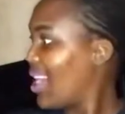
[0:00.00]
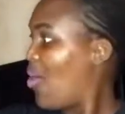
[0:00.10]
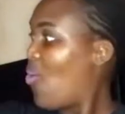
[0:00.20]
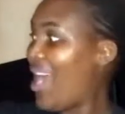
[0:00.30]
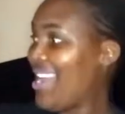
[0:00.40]

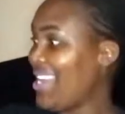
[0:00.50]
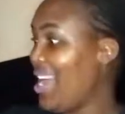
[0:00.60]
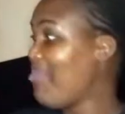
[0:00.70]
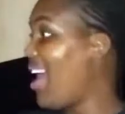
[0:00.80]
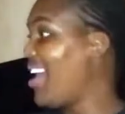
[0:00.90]
Why am
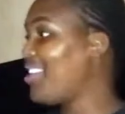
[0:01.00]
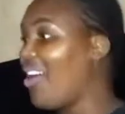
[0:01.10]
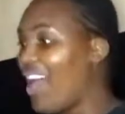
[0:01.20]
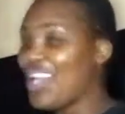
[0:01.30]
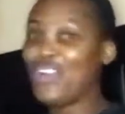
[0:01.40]
I the
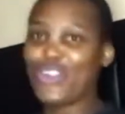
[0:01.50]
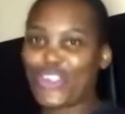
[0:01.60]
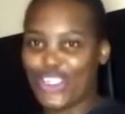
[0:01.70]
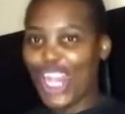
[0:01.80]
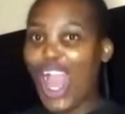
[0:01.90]
one who's
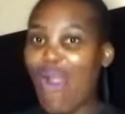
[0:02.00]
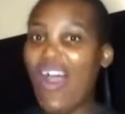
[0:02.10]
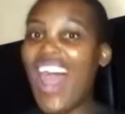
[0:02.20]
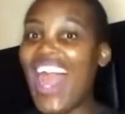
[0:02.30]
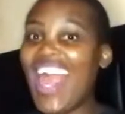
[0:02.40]

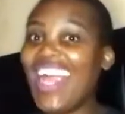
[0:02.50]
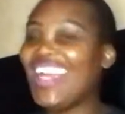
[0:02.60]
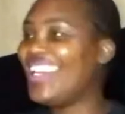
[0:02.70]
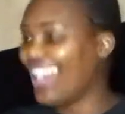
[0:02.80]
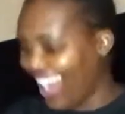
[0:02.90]

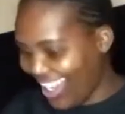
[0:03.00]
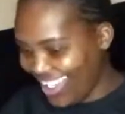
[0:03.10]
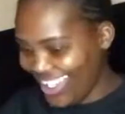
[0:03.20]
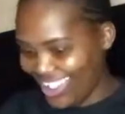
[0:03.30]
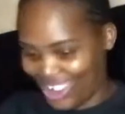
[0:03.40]
showing? You
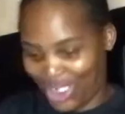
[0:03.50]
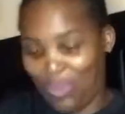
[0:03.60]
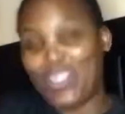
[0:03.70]
should be